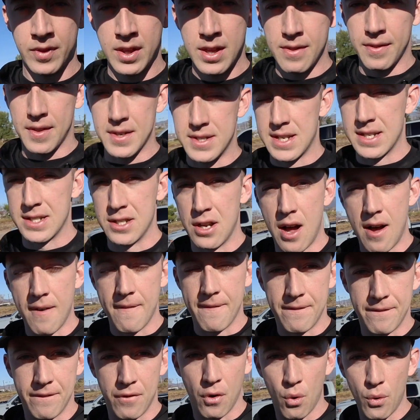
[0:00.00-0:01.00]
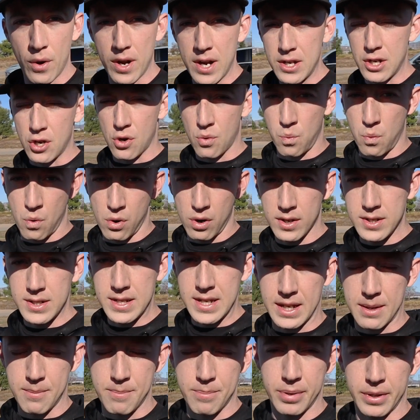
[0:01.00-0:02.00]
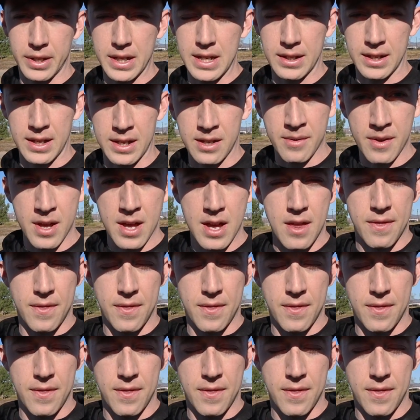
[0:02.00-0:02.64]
This does not void your warranty completely.